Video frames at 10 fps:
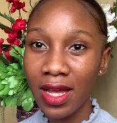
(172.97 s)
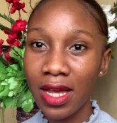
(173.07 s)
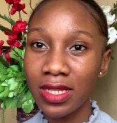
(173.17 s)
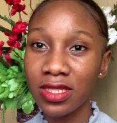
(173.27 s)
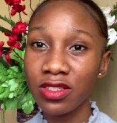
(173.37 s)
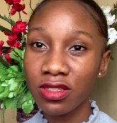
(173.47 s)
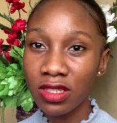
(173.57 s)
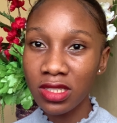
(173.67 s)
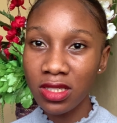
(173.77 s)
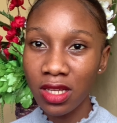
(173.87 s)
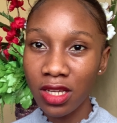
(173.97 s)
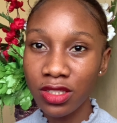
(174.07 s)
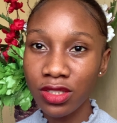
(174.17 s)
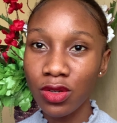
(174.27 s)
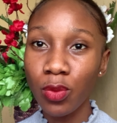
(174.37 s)
at a certain
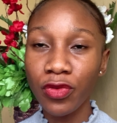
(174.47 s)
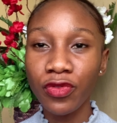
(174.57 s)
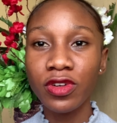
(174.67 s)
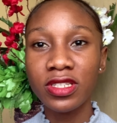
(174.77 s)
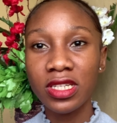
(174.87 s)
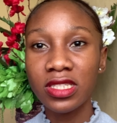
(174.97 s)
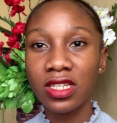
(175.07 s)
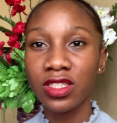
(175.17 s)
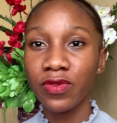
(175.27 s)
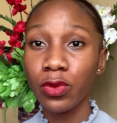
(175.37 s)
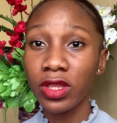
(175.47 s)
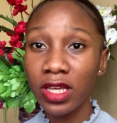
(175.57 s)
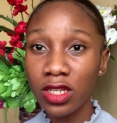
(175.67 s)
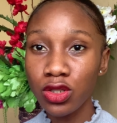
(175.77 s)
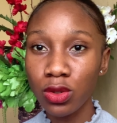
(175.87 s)
age or before a certain age, if you were
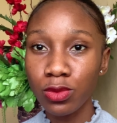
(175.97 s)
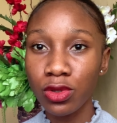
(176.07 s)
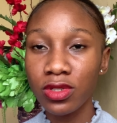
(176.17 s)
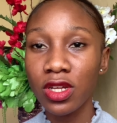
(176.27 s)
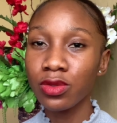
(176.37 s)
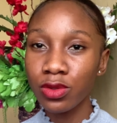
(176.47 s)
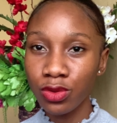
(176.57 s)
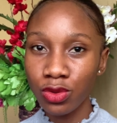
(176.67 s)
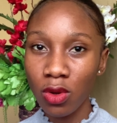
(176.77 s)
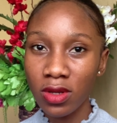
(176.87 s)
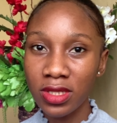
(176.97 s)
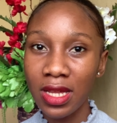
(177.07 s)
taking some drugs, those drugs